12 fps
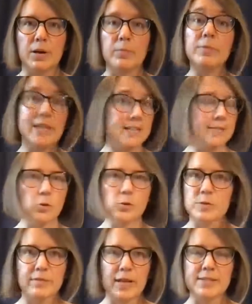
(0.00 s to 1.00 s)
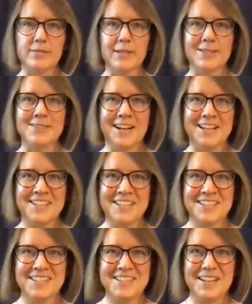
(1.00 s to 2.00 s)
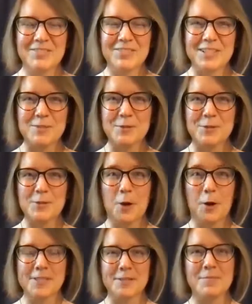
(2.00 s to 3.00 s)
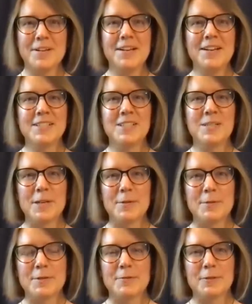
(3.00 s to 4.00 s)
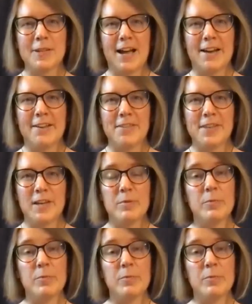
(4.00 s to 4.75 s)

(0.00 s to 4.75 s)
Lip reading: yes, of course, we have lots of data scientists at Netflix, which is awesome to be able to rely on them.